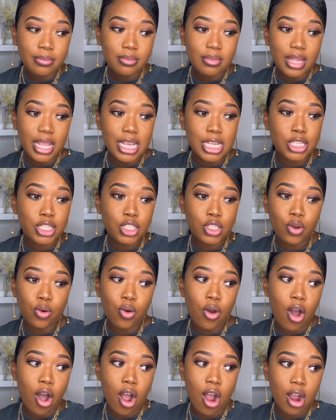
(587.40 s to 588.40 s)
is so
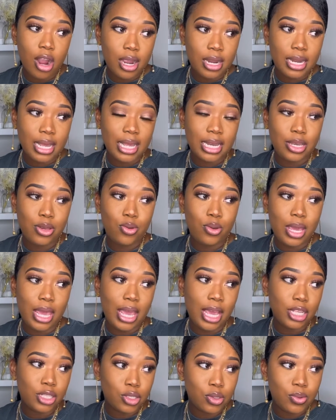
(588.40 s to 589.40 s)
hard and you
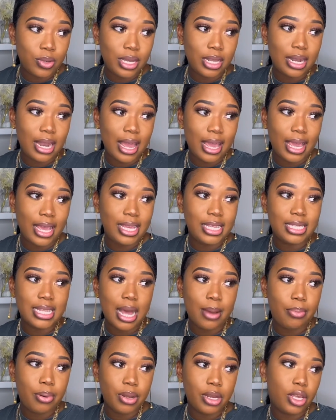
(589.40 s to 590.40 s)
can't do it, like, he's
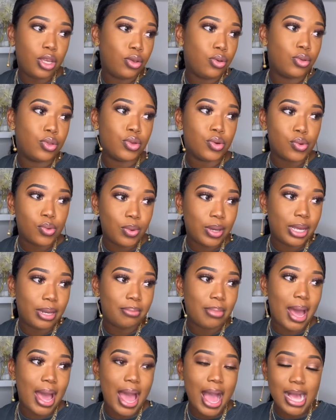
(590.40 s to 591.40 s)
not putting you through it
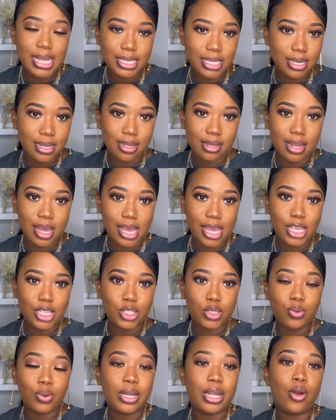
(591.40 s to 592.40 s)
by accident. Like, he's
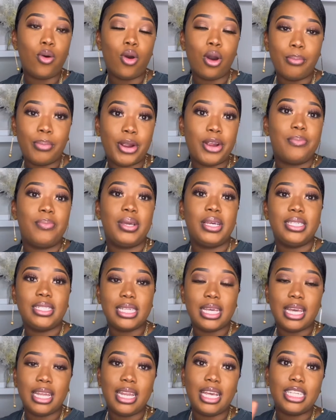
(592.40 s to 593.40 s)
doing it on purpose,
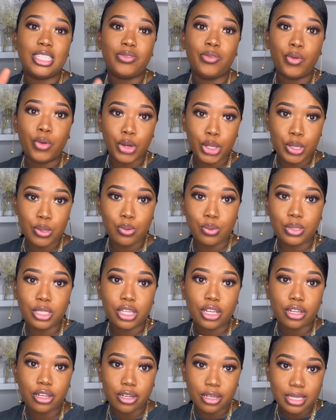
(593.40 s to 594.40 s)
and it's for you to
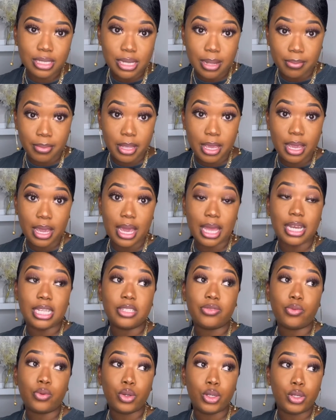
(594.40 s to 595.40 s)
learn something, and it's
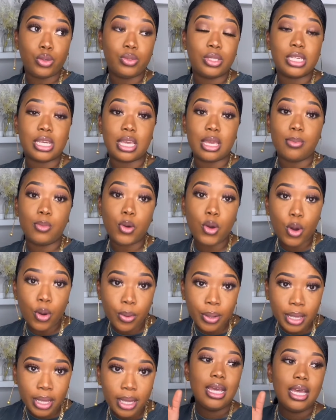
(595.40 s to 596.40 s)
for you to keep
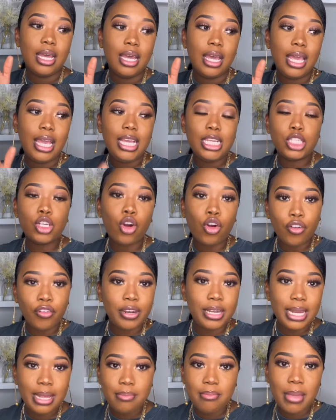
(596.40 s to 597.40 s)
going he's
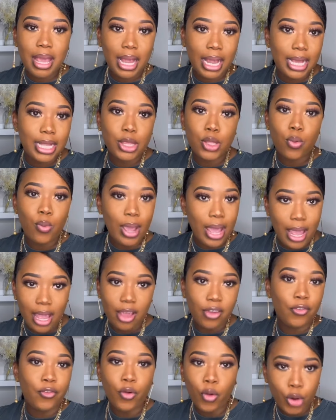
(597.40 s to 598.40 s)
already made the
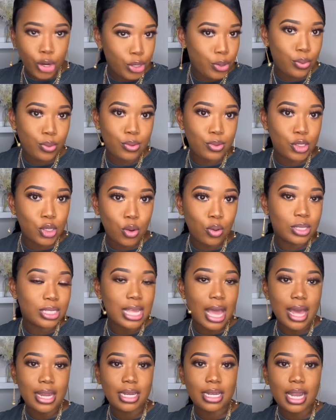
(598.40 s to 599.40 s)
way for you. So it's
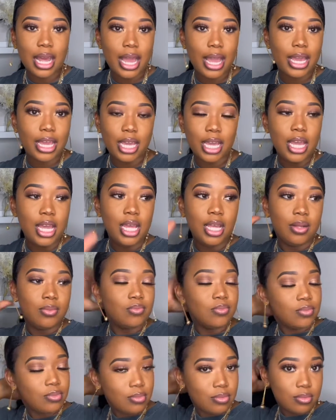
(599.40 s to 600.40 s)
kind of like,
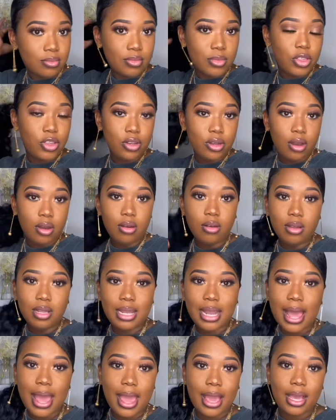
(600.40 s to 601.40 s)
you know,
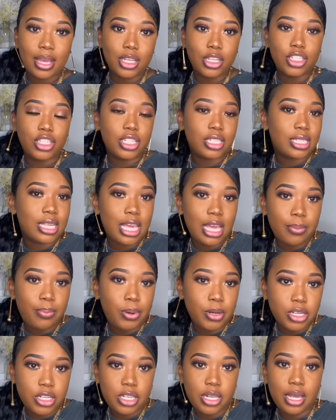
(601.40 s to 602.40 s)
like, just keep
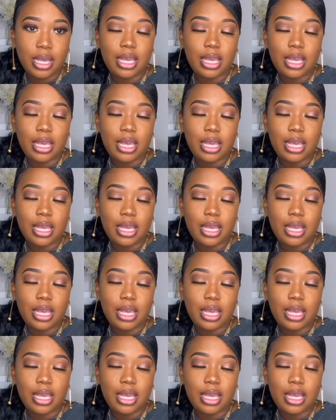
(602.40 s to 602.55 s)
pushing,